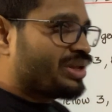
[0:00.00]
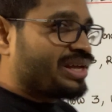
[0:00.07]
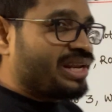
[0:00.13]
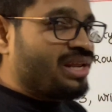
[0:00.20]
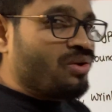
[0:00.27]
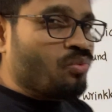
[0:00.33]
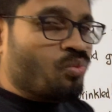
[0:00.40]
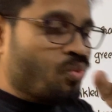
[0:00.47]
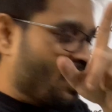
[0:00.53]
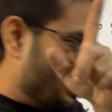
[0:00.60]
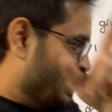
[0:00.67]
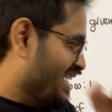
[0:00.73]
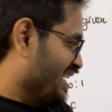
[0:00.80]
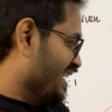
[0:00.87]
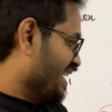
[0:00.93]
green
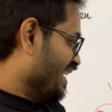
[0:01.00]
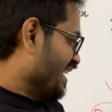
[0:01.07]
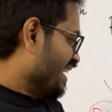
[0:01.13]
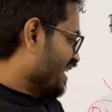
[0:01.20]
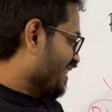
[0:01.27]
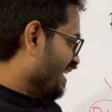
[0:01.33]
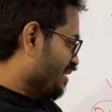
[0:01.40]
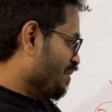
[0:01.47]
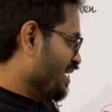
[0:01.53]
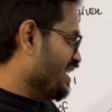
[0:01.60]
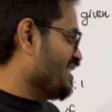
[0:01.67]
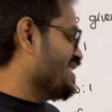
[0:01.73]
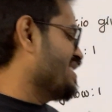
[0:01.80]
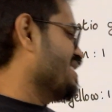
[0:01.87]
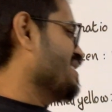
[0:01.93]
1. That
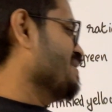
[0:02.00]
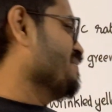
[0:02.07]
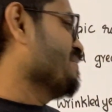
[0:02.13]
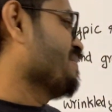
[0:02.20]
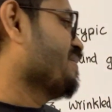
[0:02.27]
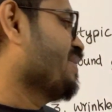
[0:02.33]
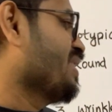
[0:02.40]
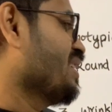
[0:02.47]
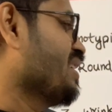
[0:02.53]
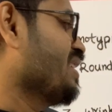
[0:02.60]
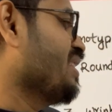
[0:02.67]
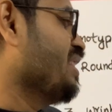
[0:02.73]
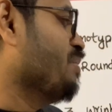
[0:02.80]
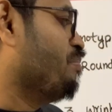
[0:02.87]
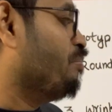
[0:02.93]
means
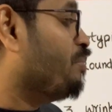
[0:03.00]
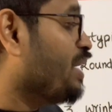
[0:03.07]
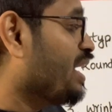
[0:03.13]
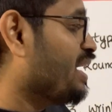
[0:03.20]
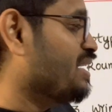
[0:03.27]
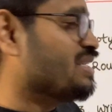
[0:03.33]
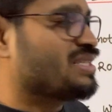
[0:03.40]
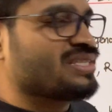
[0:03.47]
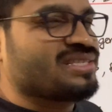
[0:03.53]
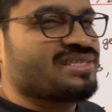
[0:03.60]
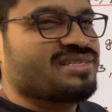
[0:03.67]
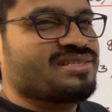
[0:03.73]
the parents